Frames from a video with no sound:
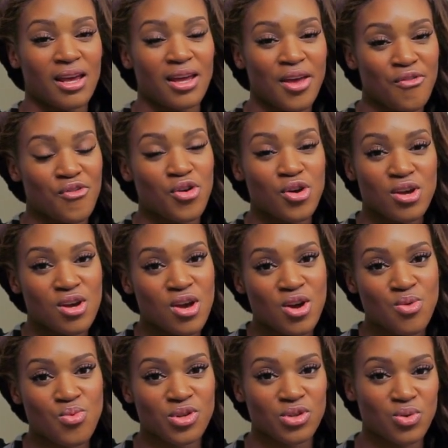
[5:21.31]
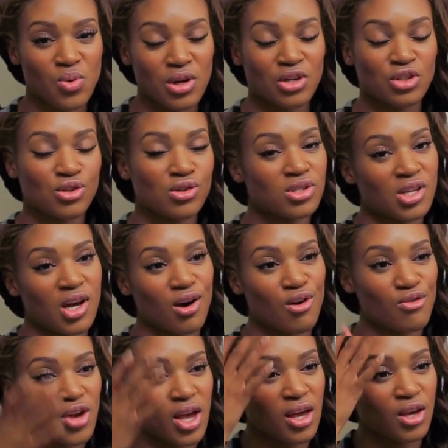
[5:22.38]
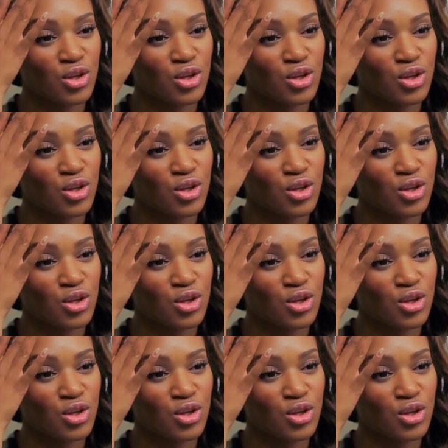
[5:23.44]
If you're good with doing it yourself,